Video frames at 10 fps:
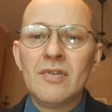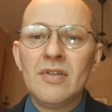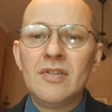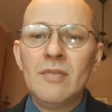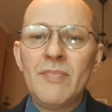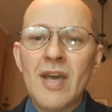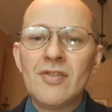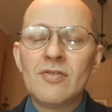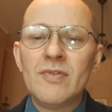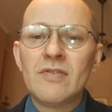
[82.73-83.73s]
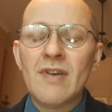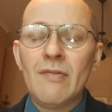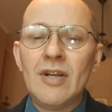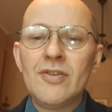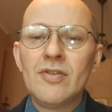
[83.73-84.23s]
it depends which
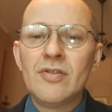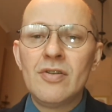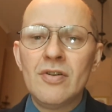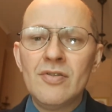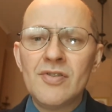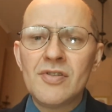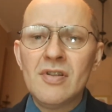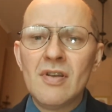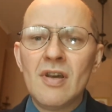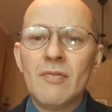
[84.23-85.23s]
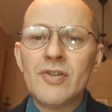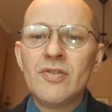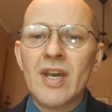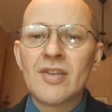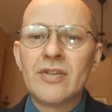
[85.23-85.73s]
vowel you use, what
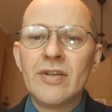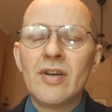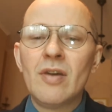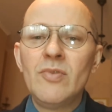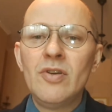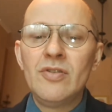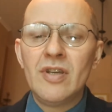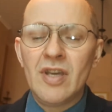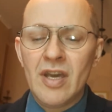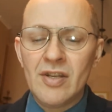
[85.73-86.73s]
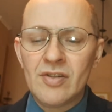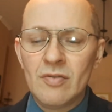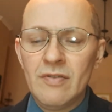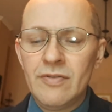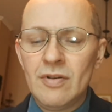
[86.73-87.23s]
you actually communicate.
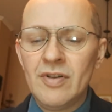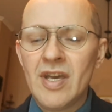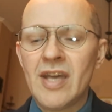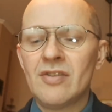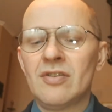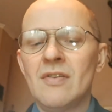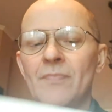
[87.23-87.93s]
So if you look at